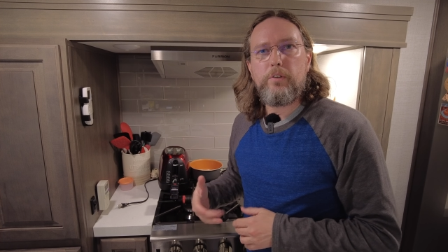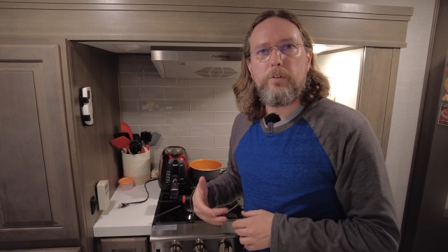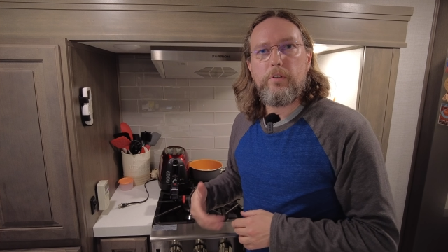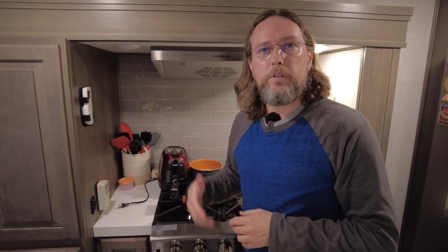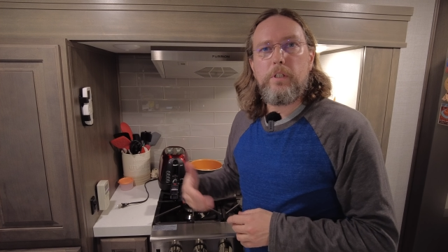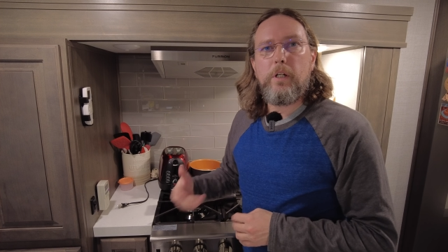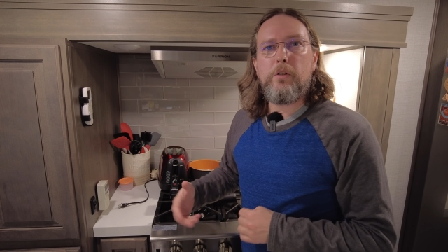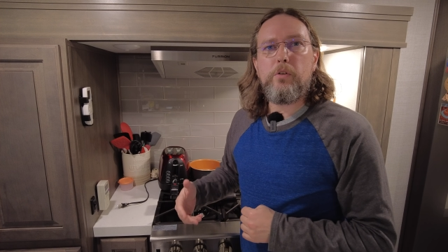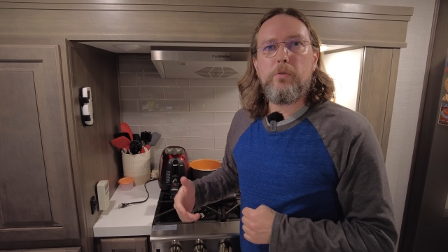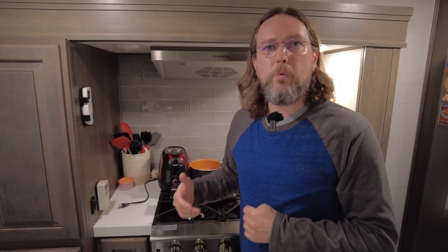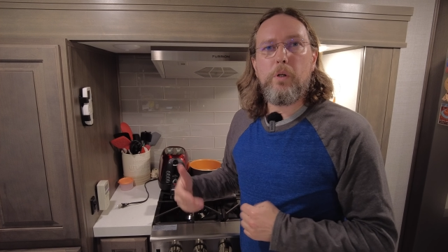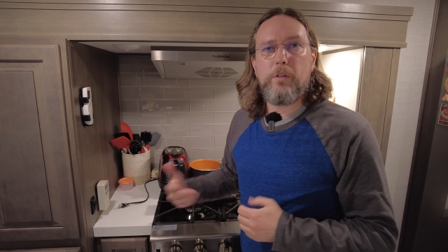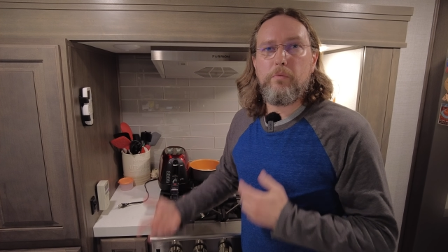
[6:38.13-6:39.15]
to tell you
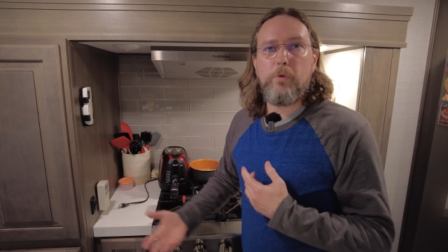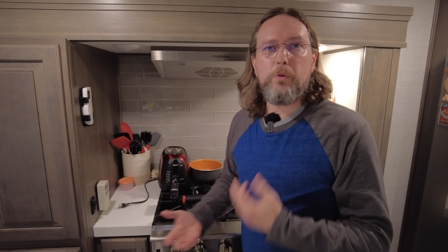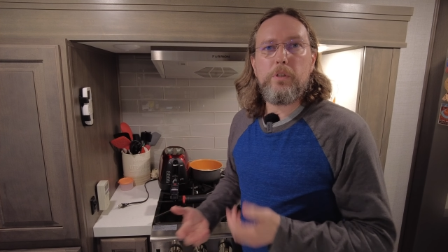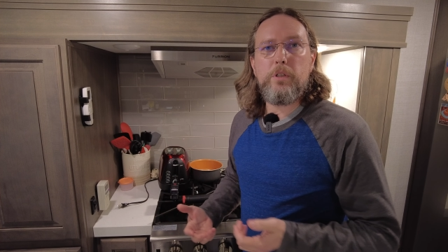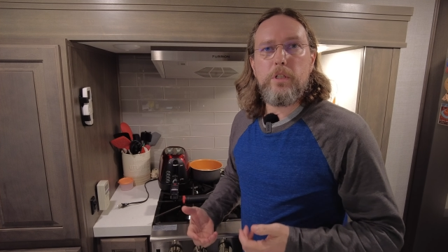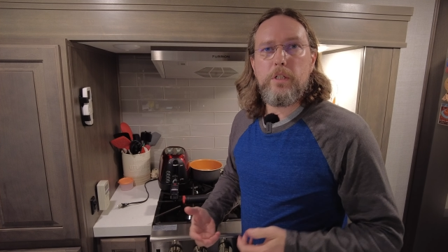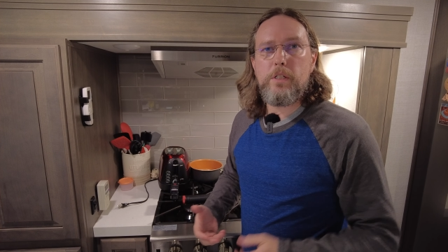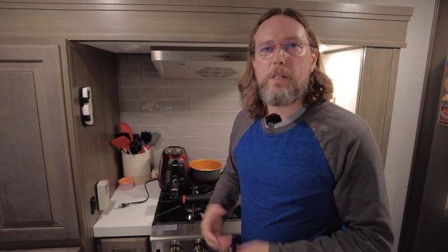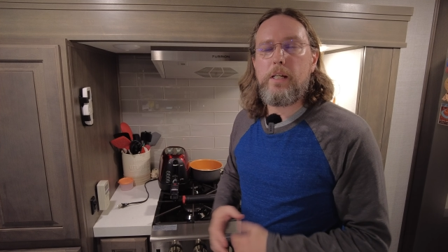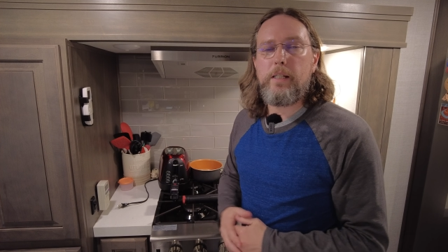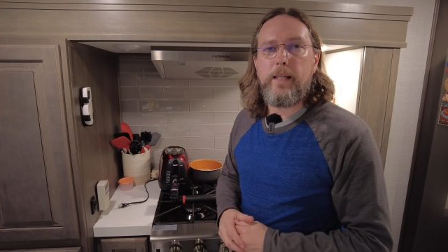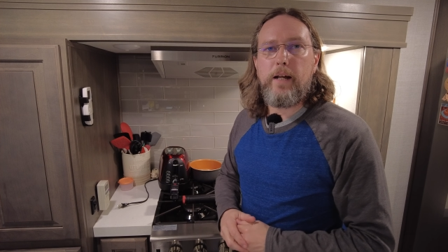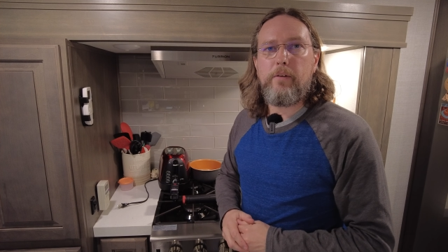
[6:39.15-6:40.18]
what the voltage is
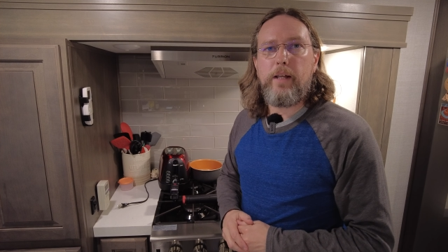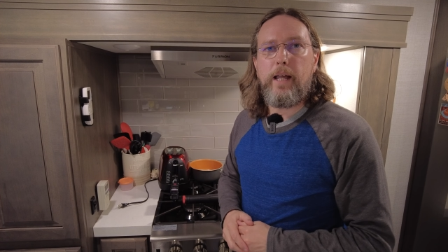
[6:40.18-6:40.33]
at that